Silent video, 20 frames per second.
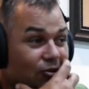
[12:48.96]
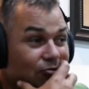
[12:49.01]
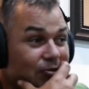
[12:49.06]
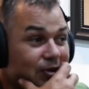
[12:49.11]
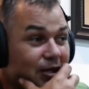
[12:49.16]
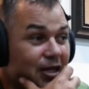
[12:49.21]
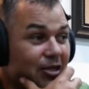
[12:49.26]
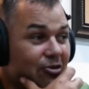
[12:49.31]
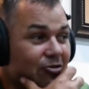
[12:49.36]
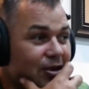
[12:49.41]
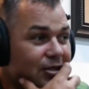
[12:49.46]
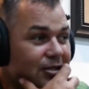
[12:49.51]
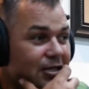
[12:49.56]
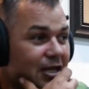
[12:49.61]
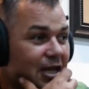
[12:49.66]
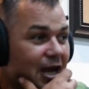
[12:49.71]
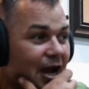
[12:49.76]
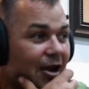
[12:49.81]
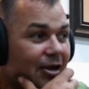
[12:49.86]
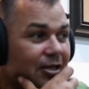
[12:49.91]
a really interesting
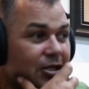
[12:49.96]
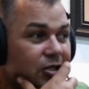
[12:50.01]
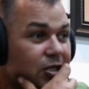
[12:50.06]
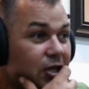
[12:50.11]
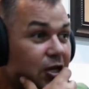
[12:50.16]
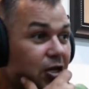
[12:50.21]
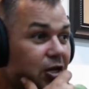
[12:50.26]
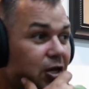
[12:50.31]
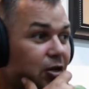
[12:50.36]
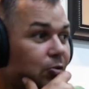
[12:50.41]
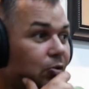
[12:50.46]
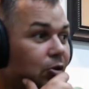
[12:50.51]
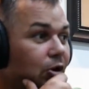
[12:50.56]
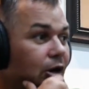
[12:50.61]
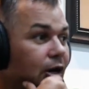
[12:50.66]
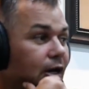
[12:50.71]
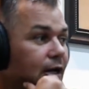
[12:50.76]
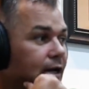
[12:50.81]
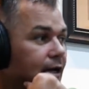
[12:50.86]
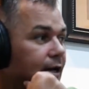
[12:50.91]
character. So you know
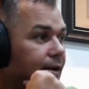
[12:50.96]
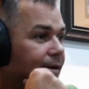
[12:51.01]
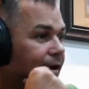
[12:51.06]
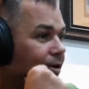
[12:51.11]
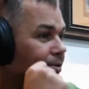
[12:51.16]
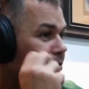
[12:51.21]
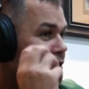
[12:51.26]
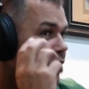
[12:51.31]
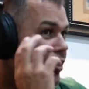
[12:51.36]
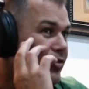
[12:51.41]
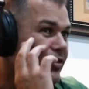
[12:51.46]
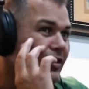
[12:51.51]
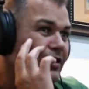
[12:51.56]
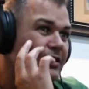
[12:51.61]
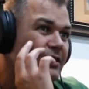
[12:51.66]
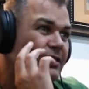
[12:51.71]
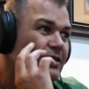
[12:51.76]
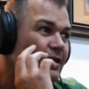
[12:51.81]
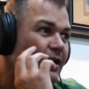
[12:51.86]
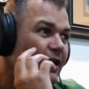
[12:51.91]
what? And I'm like
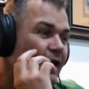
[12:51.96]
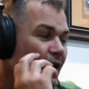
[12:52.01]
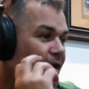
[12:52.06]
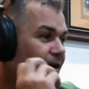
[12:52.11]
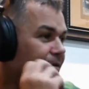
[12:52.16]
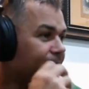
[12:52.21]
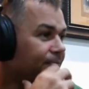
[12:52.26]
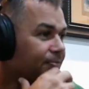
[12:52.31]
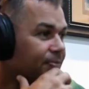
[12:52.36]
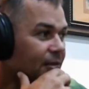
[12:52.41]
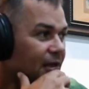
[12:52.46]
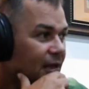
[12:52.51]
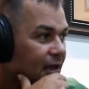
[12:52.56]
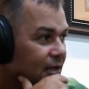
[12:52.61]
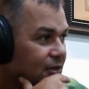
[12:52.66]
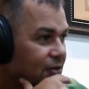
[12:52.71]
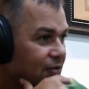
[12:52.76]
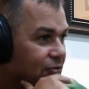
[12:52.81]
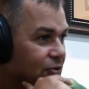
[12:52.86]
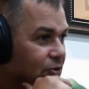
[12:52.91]
this.
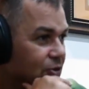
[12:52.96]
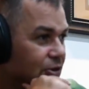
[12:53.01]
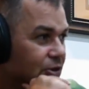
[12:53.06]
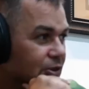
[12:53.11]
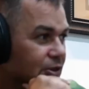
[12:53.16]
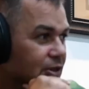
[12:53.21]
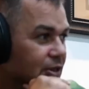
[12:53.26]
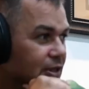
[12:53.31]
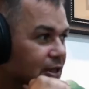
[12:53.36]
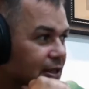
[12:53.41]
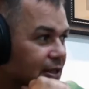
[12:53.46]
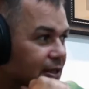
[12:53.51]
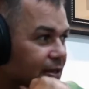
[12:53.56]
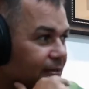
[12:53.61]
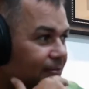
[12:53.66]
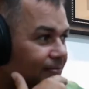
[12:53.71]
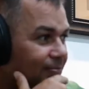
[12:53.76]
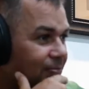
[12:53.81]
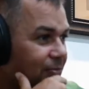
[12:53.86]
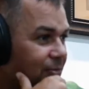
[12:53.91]
As I sort of...
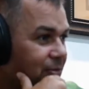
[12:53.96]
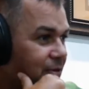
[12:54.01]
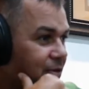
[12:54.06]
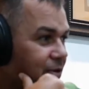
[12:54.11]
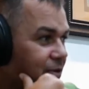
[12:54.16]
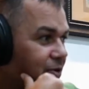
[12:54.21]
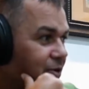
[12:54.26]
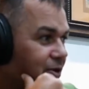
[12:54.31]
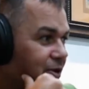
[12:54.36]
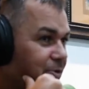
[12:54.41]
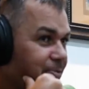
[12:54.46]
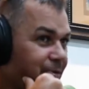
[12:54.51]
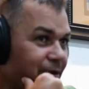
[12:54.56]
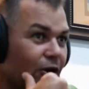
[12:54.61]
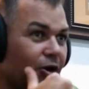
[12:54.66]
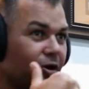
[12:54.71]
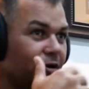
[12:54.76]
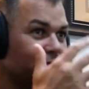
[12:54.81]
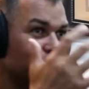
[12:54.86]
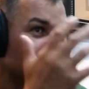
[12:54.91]
got a little bit
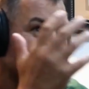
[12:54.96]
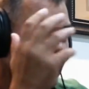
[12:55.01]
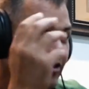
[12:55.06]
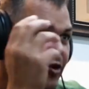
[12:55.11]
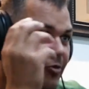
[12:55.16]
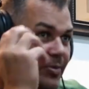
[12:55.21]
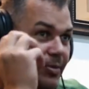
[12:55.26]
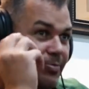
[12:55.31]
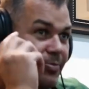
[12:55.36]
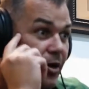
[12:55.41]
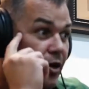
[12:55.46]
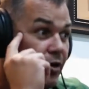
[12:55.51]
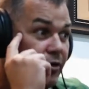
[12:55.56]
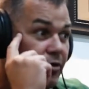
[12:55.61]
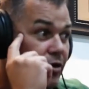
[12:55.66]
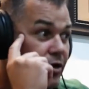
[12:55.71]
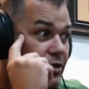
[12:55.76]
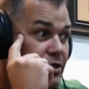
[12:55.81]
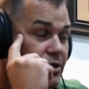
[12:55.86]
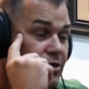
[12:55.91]
older, I've sort of got a bit
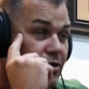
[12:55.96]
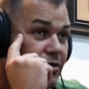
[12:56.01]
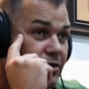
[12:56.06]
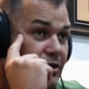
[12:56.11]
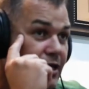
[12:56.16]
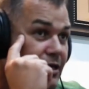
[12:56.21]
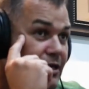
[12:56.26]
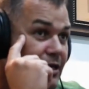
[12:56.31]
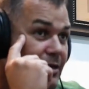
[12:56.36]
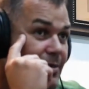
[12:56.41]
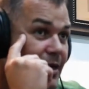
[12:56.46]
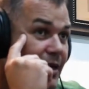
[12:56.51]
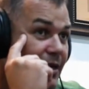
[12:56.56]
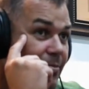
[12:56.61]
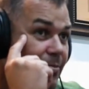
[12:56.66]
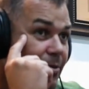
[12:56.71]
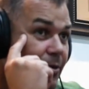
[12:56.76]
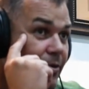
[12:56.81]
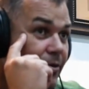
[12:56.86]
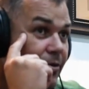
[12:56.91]
bolder. I just contacted him out
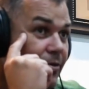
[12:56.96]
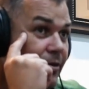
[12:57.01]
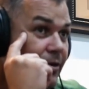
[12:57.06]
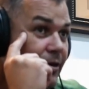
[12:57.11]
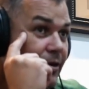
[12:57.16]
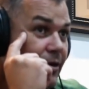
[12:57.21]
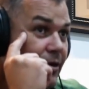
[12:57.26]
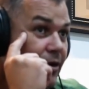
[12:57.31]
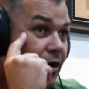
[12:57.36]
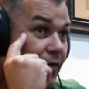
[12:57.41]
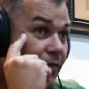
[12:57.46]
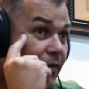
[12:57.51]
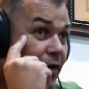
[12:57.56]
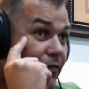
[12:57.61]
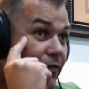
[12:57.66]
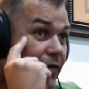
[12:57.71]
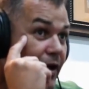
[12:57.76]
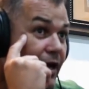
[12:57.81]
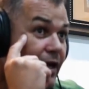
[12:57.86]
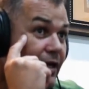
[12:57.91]
of the blue. I
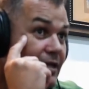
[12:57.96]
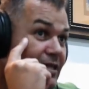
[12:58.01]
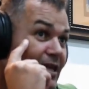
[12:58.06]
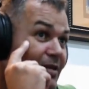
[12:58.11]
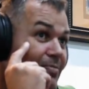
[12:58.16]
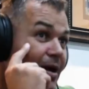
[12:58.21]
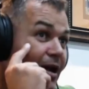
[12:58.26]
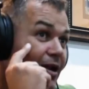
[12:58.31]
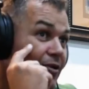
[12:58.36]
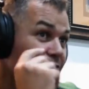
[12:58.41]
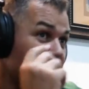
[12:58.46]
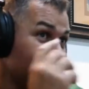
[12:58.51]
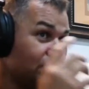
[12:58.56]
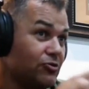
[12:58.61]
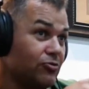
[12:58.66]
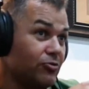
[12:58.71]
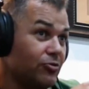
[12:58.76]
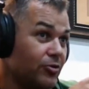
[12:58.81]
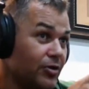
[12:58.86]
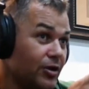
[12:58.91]
found his email address
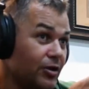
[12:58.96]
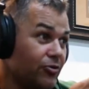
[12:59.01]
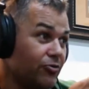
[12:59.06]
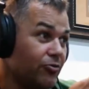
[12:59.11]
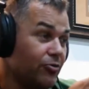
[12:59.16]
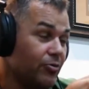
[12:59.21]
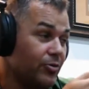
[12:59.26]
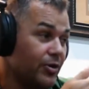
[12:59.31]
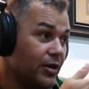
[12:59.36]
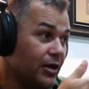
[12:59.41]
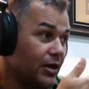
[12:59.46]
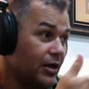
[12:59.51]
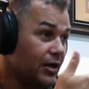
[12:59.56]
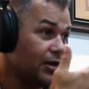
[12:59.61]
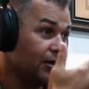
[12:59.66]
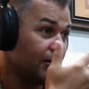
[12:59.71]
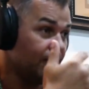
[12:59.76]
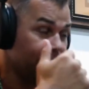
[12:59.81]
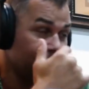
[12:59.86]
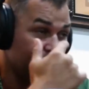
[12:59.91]
through a
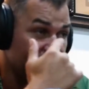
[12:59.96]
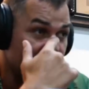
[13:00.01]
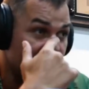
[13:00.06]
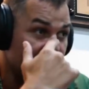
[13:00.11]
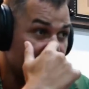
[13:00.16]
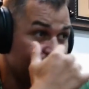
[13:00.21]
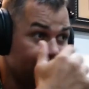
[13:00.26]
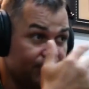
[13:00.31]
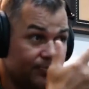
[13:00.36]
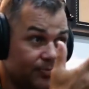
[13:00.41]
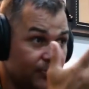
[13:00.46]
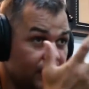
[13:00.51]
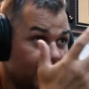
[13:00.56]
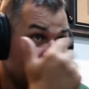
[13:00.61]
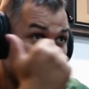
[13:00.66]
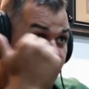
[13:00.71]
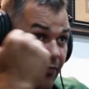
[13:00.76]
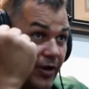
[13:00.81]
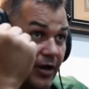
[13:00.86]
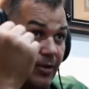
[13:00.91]

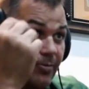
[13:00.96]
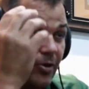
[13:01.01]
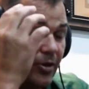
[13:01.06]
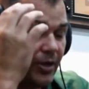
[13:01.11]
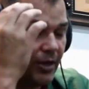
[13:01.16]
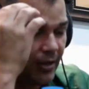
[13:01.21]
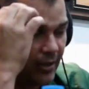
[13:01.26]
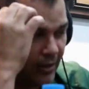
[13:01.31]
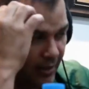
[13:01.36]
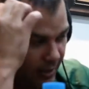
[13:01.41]
friend of mine,